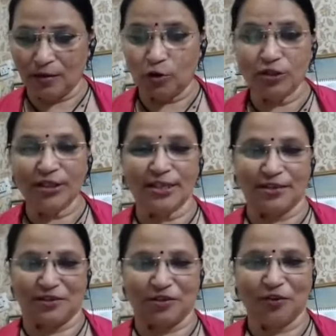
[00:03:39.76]

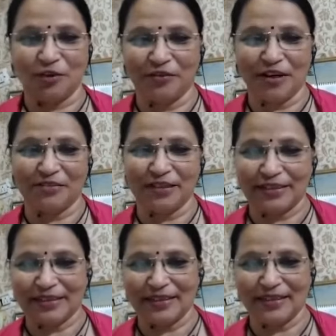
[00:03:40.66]
conscious of
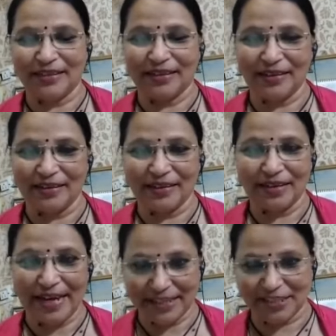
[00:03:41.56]
our
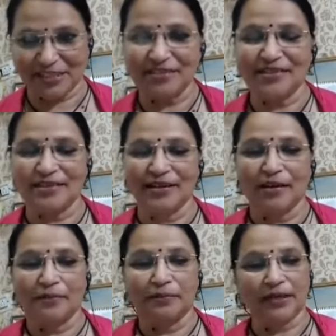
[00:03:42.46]
actions,
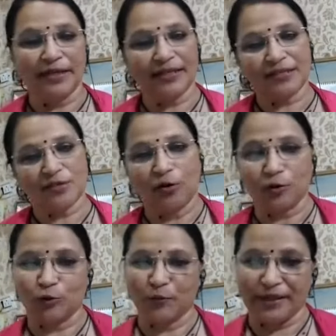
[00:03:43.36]
but it is
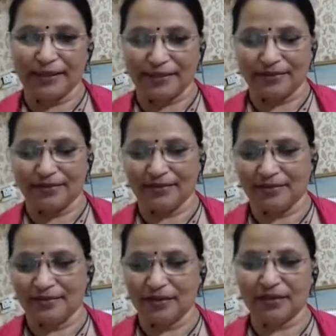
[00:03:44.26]
automated.
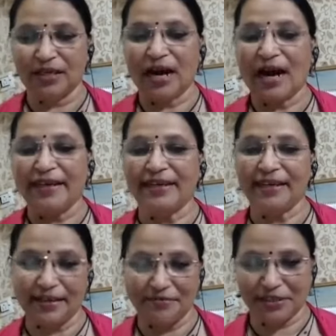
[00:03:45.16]
The
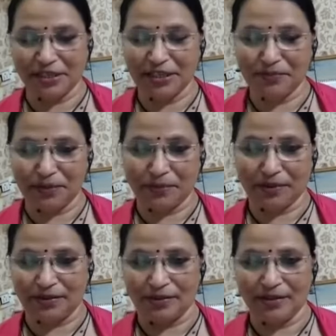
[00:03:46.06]
highly efficient people.
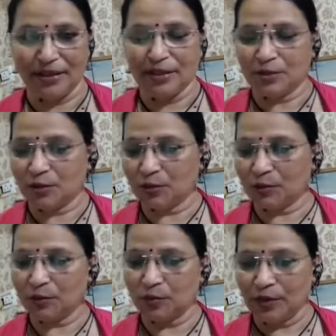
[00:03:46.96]

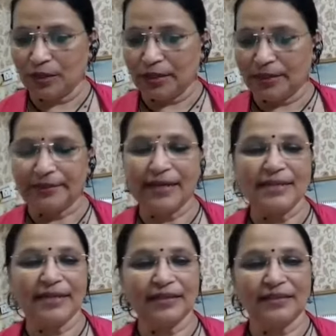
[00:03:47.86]
So there
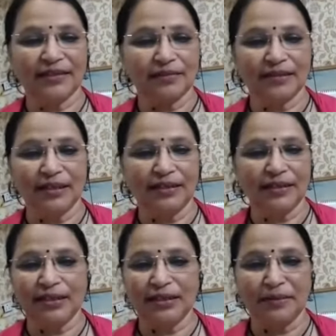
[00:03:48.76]
is
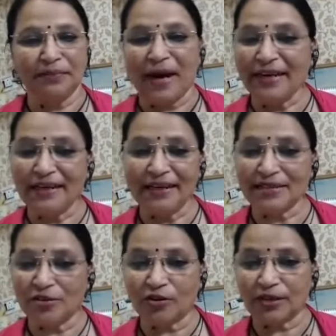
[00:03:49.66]
the mind
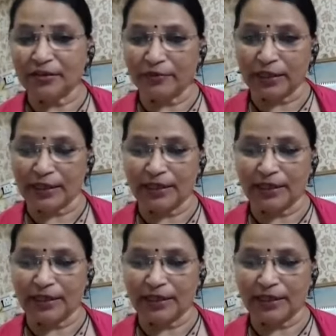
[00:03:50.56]
is not at work.